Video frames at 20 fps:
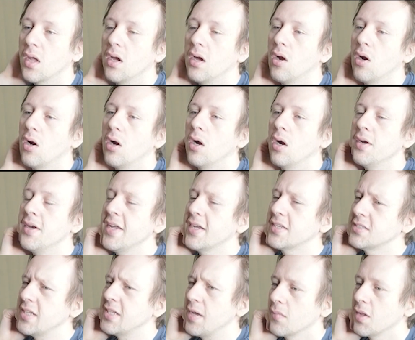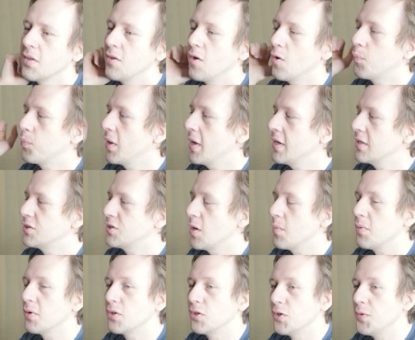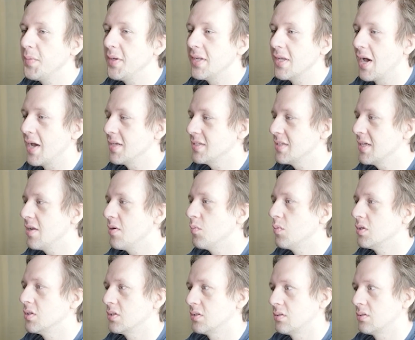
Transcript: our Knicks tape. They're playing double Gloomy Dice, and it was...